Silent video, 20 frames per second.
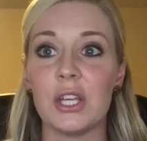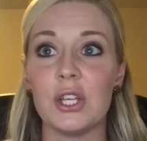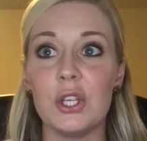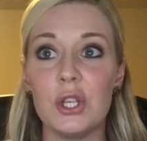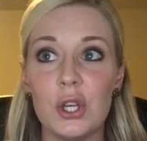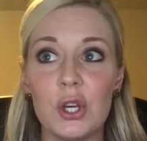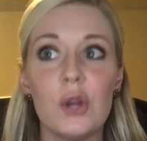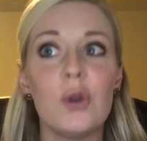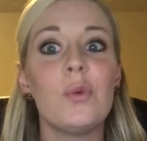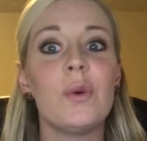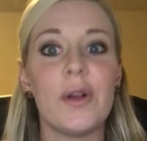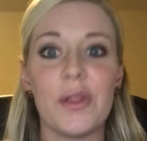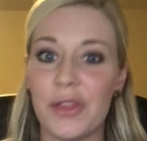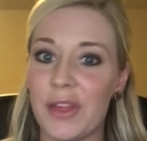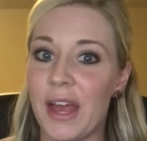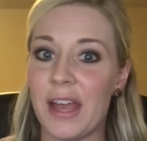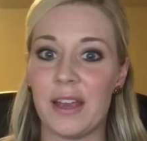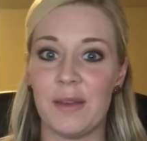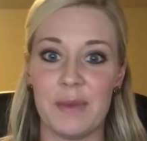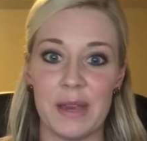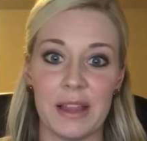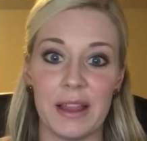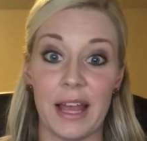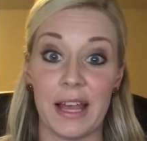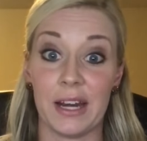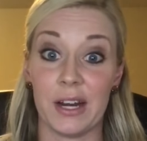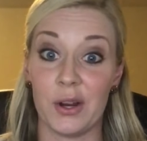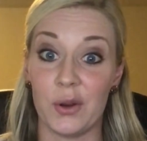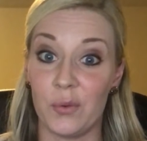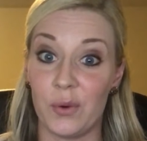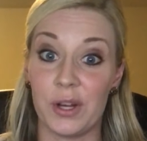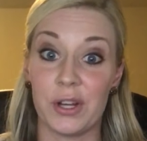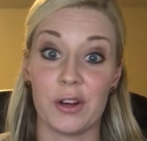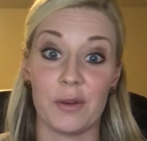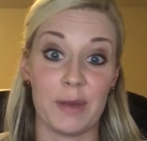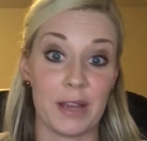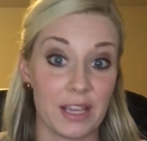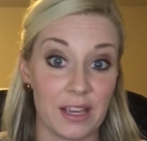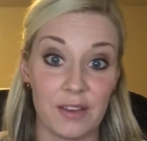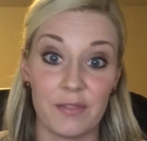You will thank me later when
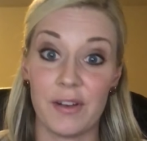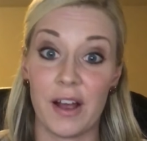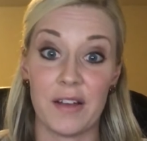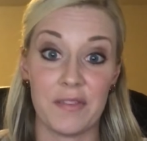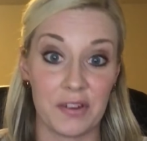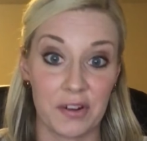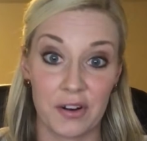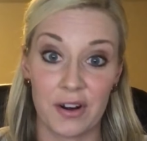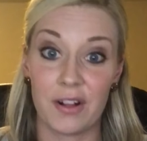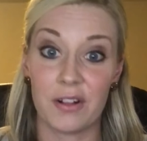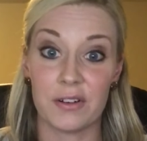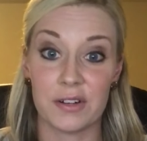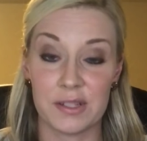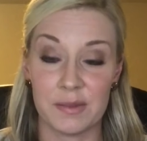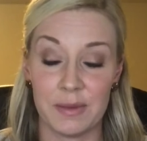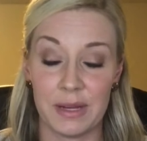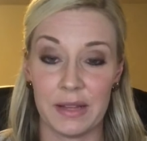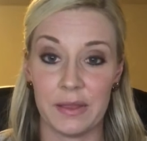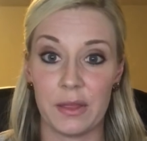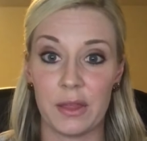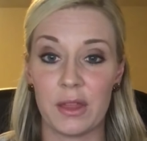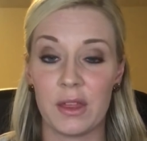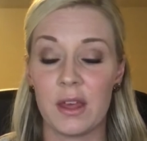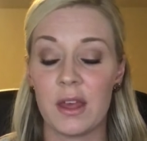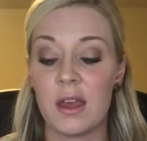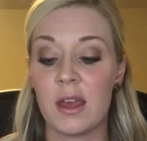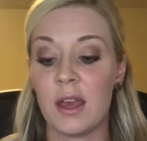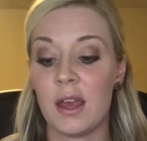you're making $500 a month.